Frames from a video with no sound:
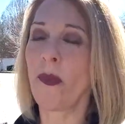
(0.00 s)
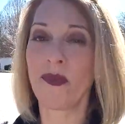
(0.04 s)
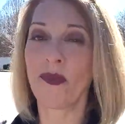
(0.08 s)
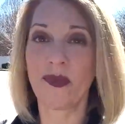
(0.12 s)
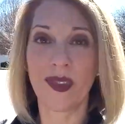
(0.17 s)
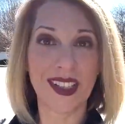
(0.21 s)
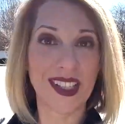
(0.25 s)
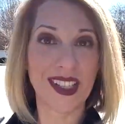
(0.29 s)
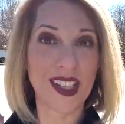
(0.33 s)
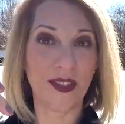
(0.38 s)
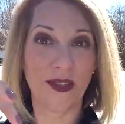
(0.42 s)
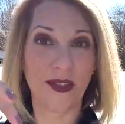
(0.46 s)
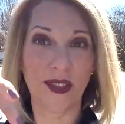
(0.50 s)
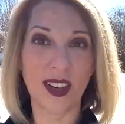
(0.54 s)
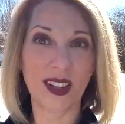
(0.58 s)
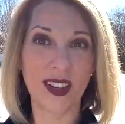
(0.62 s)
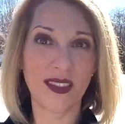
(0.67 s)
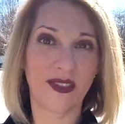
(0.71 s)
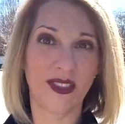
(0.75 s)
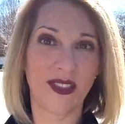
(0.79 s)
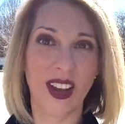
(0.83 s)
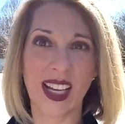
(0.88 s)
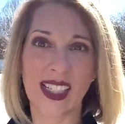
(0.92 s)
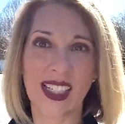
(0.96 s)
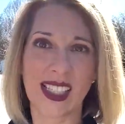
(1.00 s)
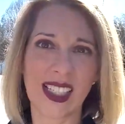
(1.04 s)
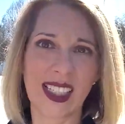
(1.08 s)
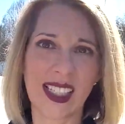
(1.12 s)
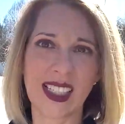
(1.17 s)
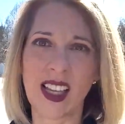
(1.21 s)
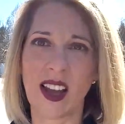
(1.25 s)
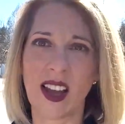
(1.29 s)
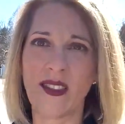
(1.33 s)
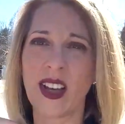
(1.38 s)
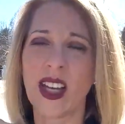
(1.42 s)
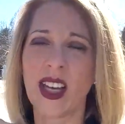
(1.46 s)
the different phases
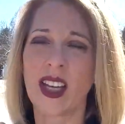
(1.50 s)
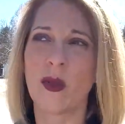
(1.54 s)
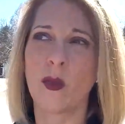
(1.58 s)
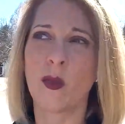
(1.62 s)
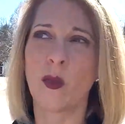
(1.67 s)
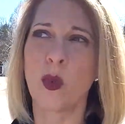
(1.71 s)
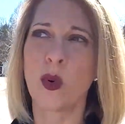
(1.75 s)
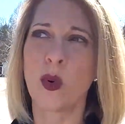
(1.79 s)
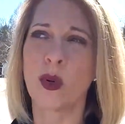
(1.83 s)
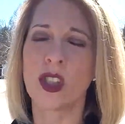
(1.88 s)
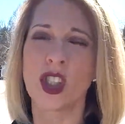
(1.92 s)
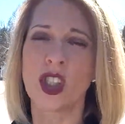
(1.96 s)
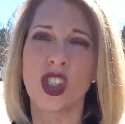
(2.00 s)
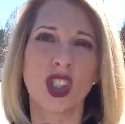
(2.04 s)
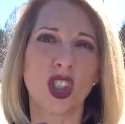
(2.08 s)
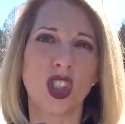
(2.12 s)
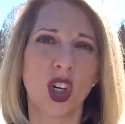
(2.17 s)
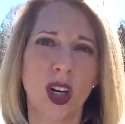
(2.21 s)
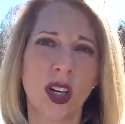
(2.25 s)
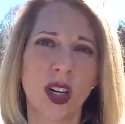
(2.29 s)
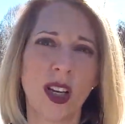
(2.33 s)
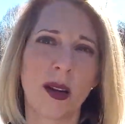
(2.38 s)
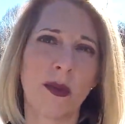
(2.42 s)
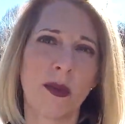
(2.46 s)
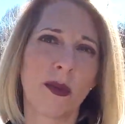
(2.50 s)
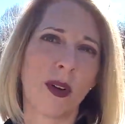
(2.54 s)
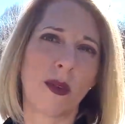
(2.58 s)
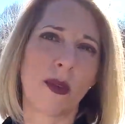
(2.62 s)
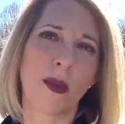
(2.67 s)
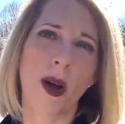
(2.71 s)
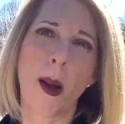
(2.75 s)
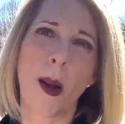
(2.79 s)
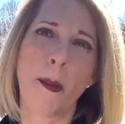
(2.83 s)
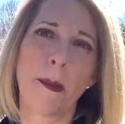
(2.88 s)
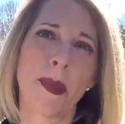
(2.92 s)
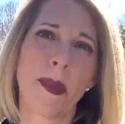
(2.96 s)
of it was started
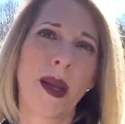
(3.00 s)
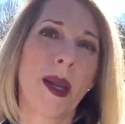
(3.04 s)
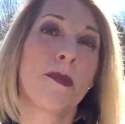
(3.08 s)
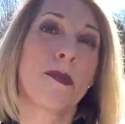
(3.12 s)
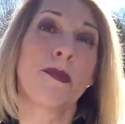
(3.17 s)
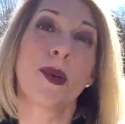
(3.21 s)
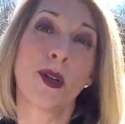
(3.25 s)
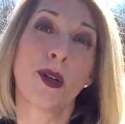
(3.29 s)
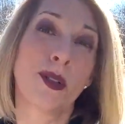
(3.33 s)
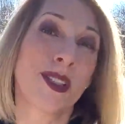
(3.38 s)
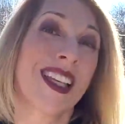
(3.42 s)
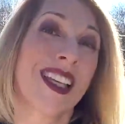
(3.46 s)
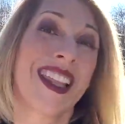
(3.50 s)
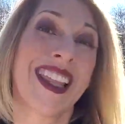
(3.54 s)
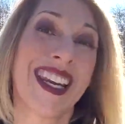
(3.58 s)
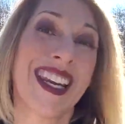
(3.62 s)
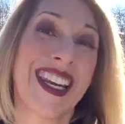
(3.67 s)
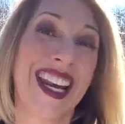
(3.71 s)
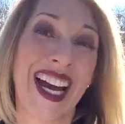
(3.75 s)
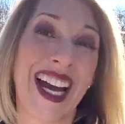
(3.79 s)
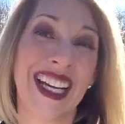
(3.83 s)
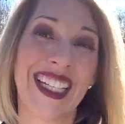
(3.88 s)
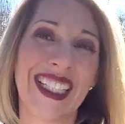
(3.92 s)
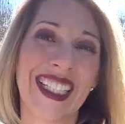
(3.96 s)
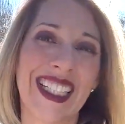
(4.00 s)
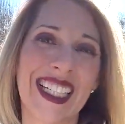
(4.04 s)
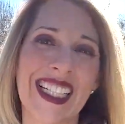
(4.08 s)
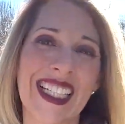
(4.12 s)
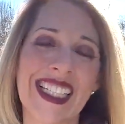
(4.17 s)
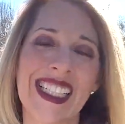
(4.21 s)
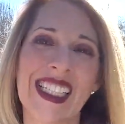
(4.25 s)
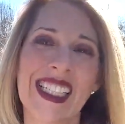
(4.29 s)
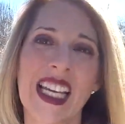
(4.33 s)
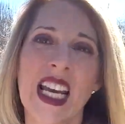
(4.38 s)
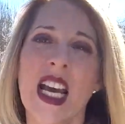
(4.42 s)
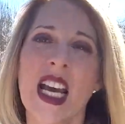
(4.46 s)
being built in the 90s.
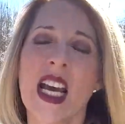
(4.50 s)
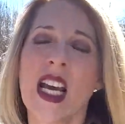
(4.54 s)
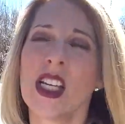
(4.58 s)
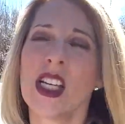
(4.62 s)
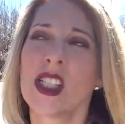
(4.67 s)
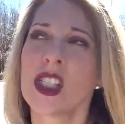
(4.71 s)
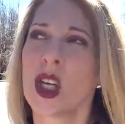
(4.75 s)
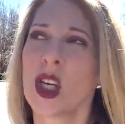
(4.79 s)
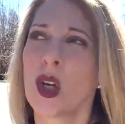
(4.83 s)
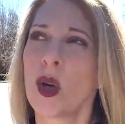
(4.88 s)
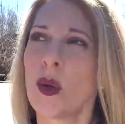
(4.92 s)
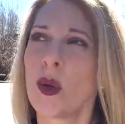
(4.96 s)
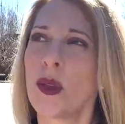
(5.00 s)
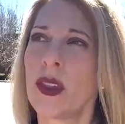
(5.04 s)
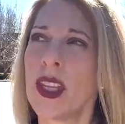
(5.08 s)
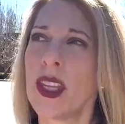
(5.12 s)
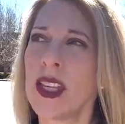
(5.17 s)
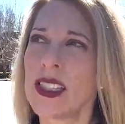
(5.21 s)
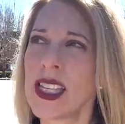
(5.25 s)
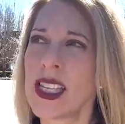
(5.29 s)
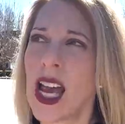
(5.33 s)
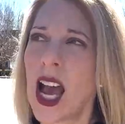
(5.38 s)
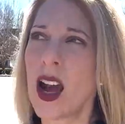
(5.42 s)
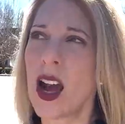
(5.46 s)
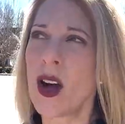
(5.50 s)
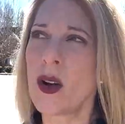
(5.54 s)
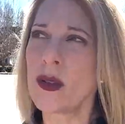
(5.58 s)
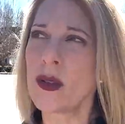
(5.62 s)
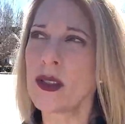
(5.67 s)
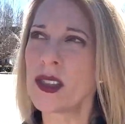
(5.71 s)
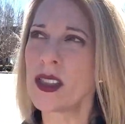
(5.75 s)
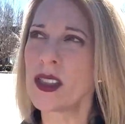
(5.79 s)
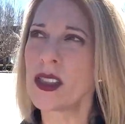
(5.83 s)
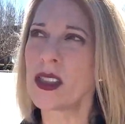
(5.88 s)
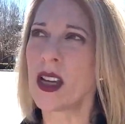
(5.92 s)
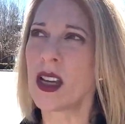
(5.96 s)
So this house
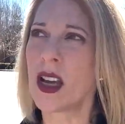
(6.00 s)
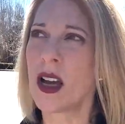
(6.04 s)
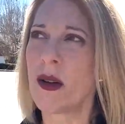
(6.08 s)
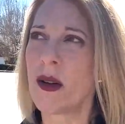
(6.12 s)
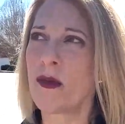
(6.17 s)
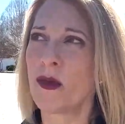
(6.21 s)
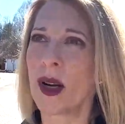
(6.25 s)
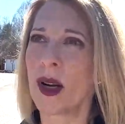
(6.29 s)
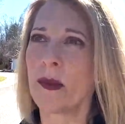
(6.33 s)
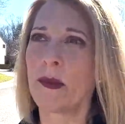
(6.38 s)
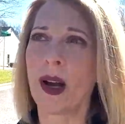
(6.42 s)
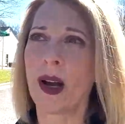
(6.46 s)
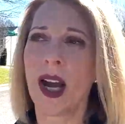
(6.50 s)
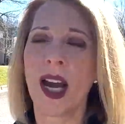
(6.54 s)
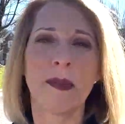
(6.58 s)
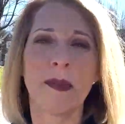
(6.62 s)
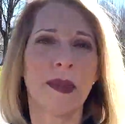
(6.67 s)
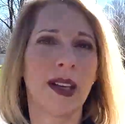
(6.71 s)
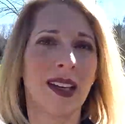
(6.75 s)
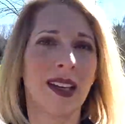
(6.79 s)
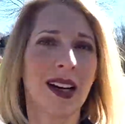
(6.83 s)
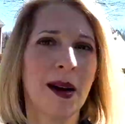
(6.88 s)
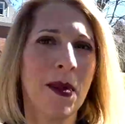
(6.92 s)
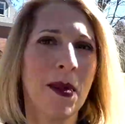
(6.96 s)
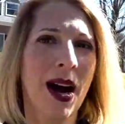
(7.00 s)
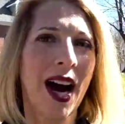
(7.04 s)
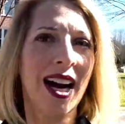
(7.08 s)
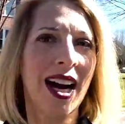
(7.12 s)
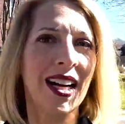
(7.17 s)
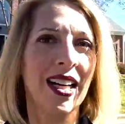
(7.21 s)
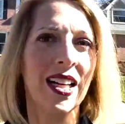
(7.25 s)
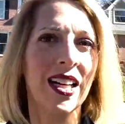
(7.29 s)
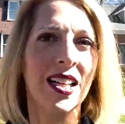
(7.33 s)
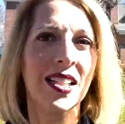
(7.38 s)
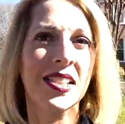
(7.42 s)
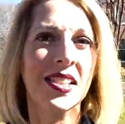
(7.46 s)
right behind me, I'm
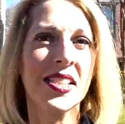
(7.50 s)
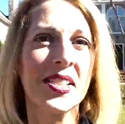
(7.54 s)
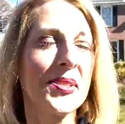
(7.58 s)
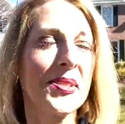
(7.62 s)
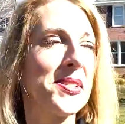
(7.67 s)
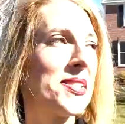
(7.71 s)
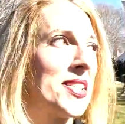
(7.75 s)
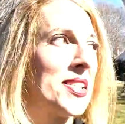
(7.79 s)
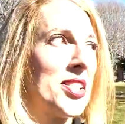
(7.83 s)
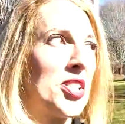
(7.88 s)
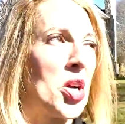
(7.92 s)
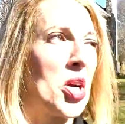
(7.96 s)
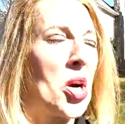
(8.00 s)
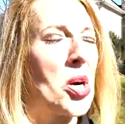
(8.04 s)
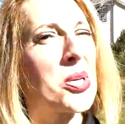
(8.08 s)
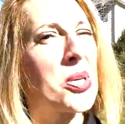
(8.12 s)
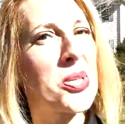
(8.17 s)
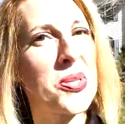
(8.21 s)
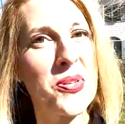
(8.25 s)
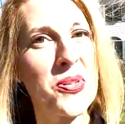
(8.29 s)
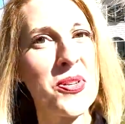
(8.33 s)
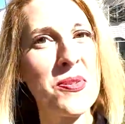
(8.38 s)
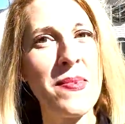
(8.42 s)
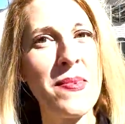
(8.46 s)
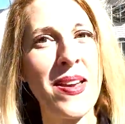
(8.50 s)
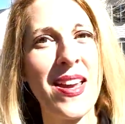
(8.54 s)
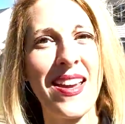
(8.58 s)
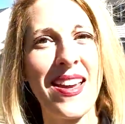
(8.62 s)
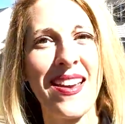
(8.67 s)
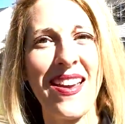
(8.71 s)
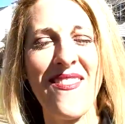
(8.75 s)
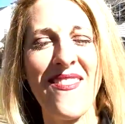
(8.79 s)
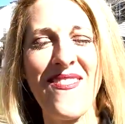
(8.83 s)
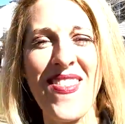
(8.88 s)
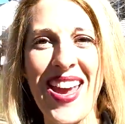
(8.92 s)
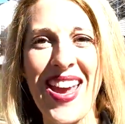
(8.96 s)
hiding because there's a dog
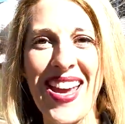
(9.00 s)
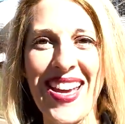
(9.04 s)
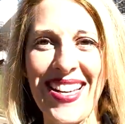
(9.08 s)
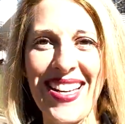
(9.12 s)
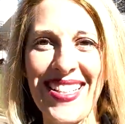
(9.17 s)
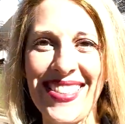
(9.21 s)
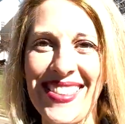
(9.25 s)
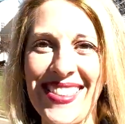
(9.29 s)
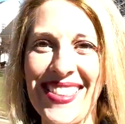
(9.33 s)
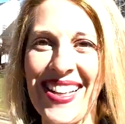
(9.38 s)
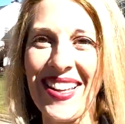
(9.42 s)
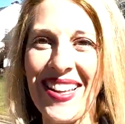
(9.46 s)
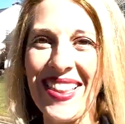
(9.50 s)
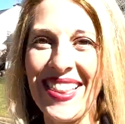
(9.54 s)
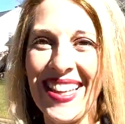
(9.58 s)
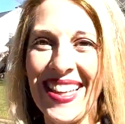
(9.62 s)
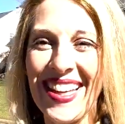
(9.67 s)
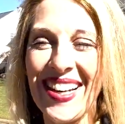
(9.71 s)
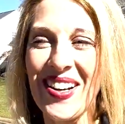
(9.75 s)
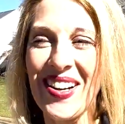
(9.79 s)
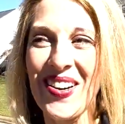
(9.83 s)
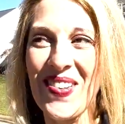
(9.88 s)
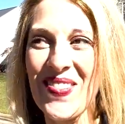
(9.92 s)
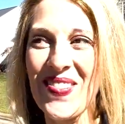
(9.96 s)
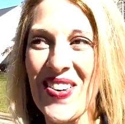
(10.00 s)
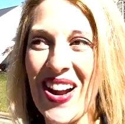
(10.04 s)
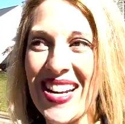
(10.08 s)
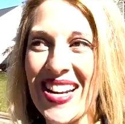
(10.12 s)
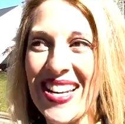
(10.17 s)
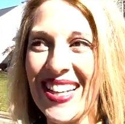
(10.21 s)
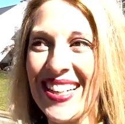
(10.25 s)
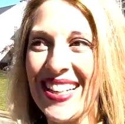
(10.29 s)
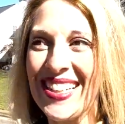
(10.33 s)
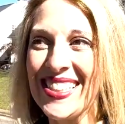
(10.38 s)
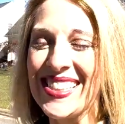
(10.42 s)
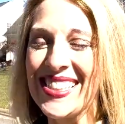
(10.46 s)
grooming van down there
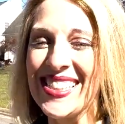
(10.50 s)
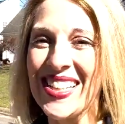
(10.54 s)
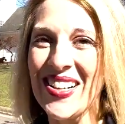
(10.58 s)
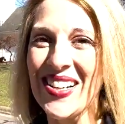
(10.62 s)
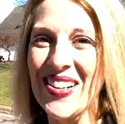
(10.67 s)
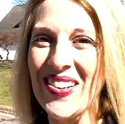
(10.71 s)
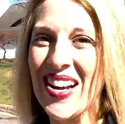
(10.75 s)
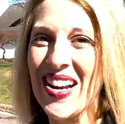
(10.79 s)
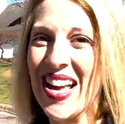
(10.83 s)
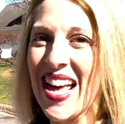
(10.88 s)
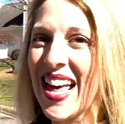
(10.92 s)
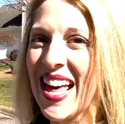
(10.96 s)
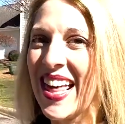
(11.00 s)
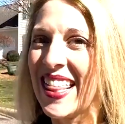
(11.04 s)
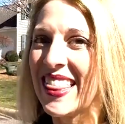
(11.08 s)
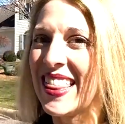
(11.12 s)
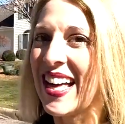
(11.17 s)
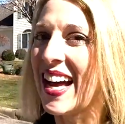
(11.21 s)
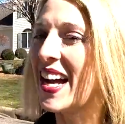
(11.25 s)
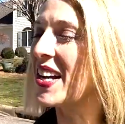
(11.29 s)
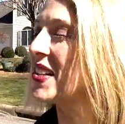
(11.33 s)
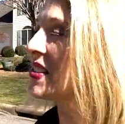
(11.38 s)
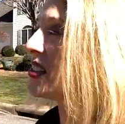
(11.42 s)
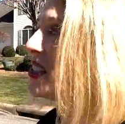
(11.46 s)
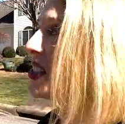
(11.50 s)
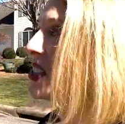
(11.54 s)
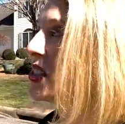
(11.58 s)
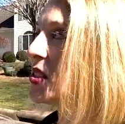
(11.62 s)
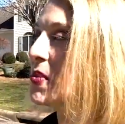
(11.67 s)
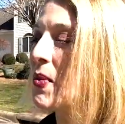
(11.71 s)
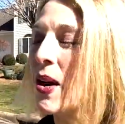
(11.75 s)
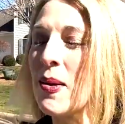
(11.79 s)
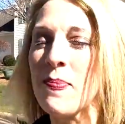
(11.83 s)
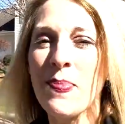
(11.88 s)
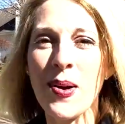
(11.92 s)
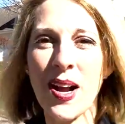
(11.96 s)
running. So the house is
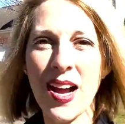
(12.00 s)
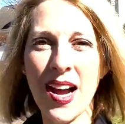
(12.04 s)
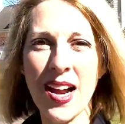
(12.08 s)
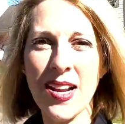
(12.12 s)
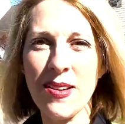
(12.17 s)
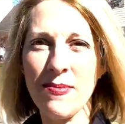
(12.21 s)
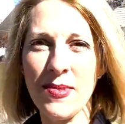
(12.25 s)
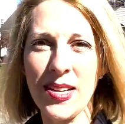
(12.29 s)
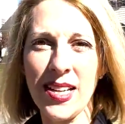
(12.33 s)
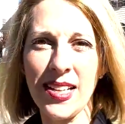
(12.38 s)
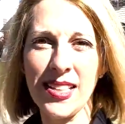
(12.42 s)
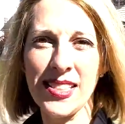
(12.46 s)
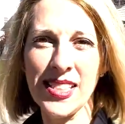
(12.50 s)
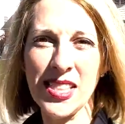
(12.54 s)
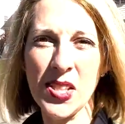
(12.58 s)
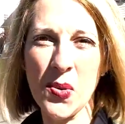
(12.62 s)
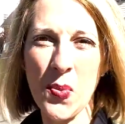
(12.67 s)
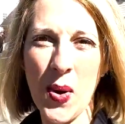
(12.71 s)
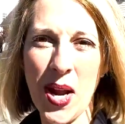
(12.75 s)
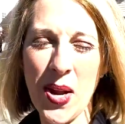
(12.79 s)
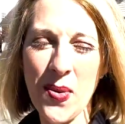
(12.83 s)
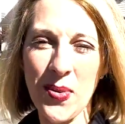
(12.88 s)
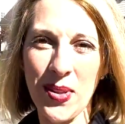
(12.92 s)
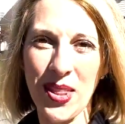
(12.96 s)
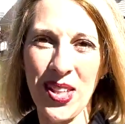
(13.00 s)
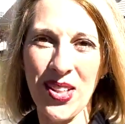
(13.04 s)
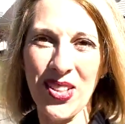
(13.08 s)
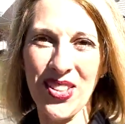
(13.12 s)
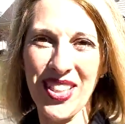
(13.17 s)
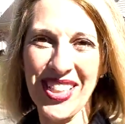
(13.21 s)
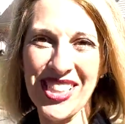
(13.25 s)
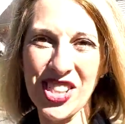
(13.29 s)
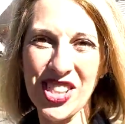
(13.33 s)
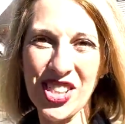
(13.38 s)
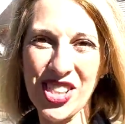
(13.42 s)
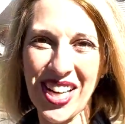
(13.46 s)
right behind me. It's the white with the
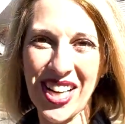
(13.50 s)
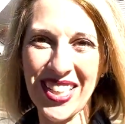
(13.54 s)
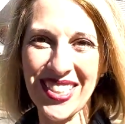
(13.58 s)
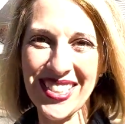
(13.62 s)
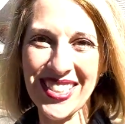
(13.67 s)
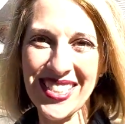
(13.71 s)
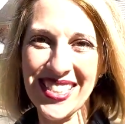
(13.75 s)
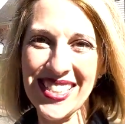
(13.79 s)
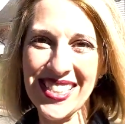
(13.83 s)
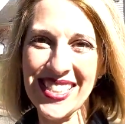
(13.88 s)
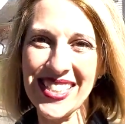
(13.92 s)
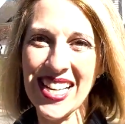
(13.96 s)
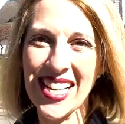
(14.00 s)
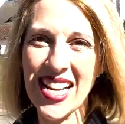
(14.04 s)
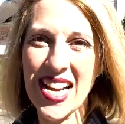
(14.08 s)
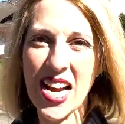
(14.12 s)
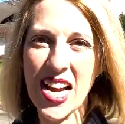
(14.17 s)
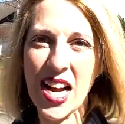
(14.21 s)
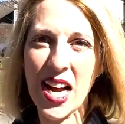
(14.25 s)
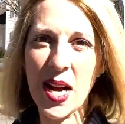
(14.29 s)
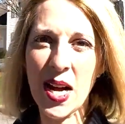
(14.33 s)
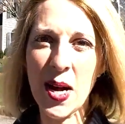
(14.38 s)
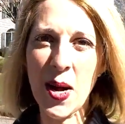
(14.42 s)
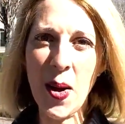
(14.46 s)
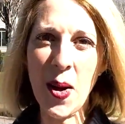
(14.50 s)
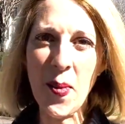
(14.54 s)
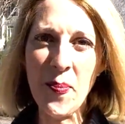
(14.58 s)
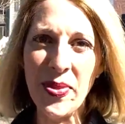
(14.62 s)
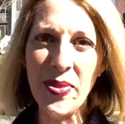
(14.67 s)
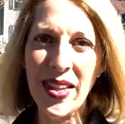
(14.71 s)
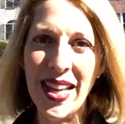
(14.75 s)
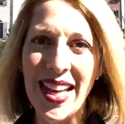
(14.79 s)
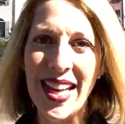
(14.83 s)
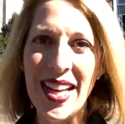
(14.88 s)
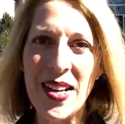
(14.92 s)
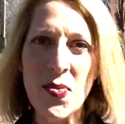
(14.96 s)
green shutters.
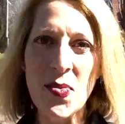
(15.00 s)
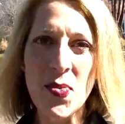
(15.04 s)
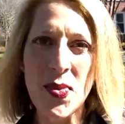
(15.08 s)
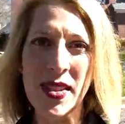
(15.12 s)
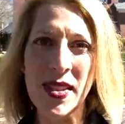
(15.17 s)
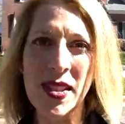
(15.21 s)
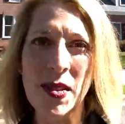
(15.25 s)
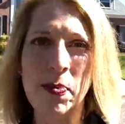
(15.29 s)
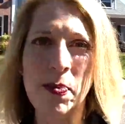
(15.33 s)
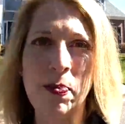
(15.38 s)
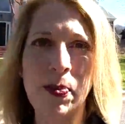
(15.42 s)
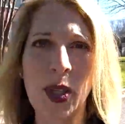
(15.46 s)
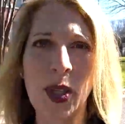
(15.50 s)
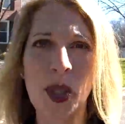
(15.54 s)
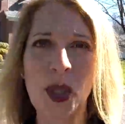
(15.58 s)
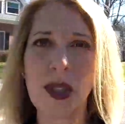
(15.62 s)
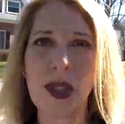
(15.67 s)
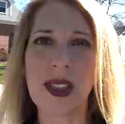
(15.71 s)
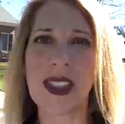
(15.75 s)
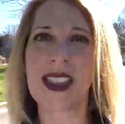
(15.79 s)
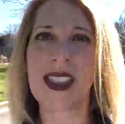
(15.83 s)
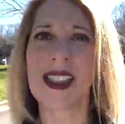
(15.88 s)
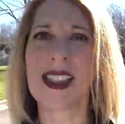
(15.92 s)
It was built